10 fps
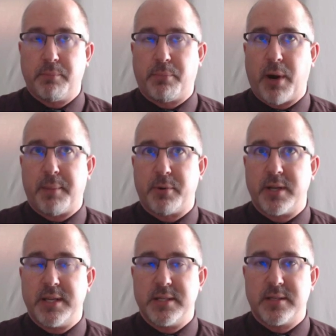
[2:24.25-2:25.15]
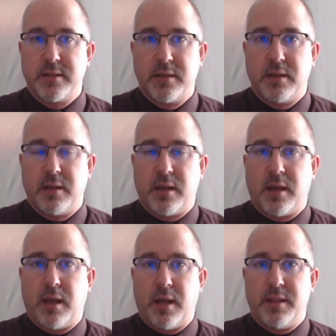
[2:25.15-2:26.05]
properties
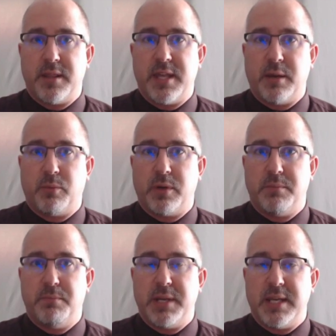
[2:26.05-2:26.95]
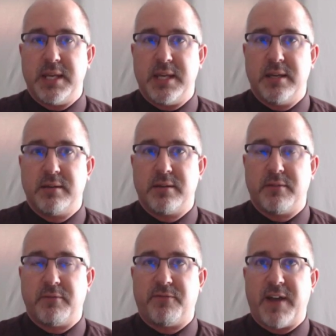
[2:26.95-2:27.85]
that would be
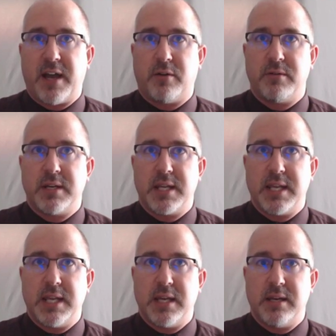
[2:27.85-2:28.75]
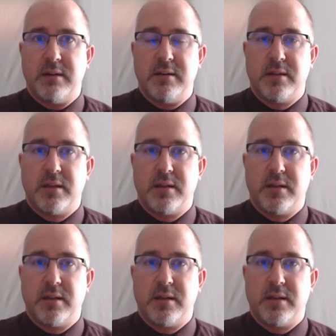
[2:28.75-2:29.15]
found in,